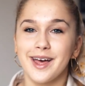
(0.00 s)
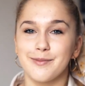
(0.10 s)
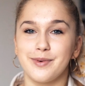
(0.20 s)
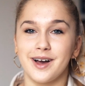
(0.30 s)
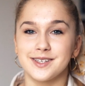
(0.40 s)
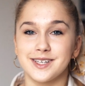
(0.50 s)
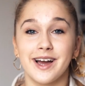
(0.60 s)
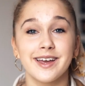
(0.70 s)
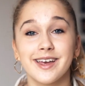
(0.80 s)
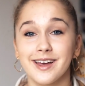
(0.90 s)
But
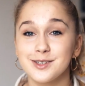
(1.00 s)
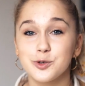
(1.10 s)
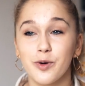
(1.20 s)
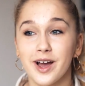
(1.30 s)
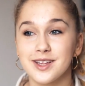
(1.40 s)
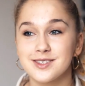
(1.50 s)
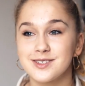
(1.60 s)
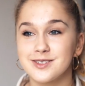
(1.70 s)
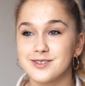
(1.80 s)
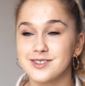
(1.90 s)
I can't wait
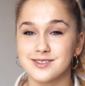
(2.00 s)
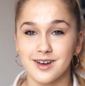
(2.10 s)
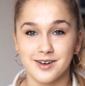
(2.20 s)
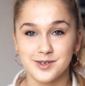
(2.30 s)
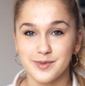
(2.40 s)
to start